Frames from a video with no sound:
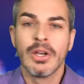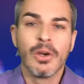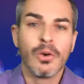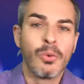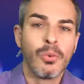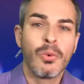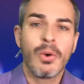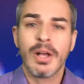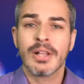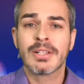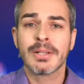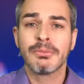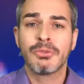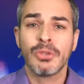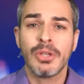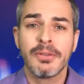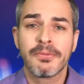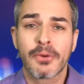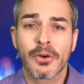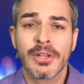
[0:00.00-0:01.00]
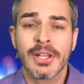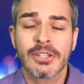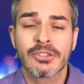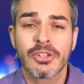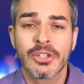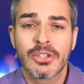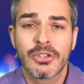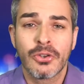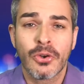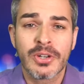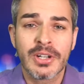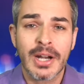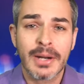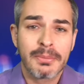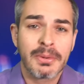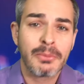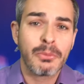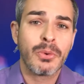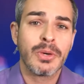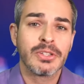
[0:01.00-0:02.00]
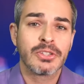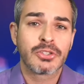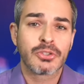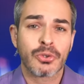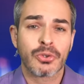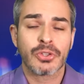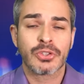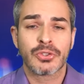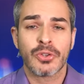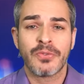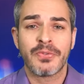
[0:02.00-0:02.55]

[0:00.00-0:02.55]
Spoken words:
Welcome to E4 Electric, your number one source